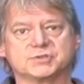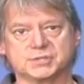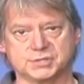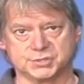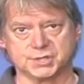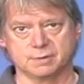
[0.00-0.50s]

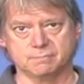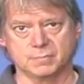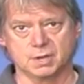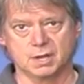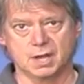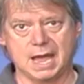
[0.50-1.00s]
system,
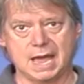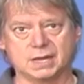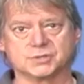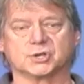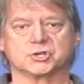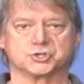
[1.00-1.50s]
and
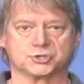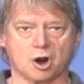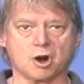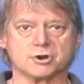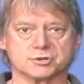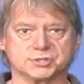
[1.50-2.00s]
it's our
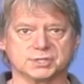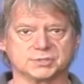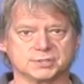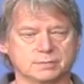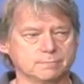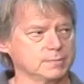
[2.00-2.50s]
starter
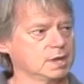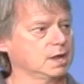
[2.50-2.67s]
system.